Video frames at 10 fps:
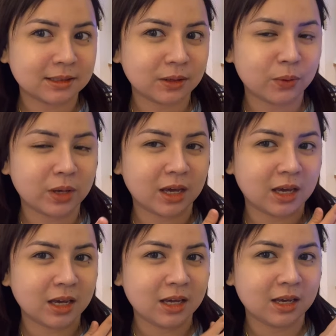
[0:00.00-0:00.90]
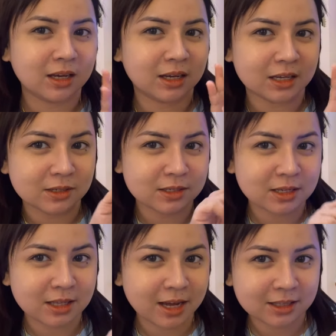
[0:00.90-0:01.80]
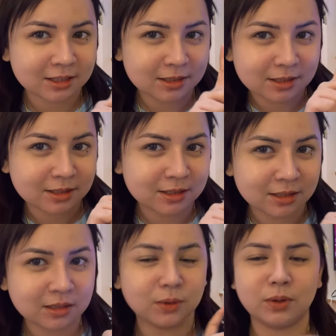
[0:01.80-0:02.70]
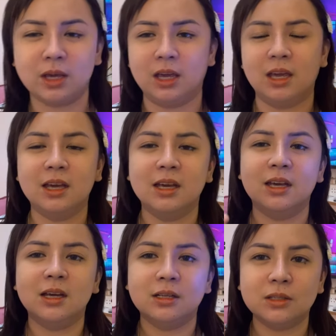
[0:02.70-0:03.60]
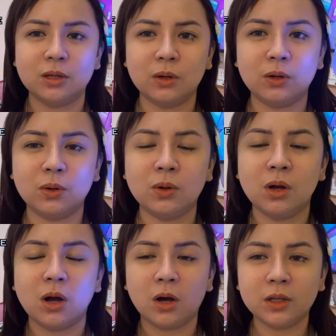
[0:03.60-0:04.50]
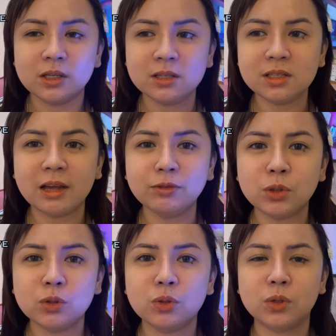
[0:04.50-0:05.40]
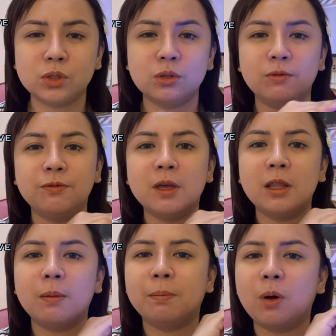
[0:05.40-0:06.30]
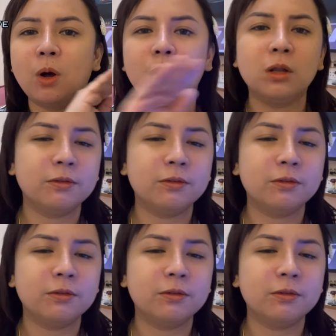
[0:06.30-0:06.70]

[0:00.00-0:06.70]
Okay, can you see that? Okay. So, all you just have to do is to fill up all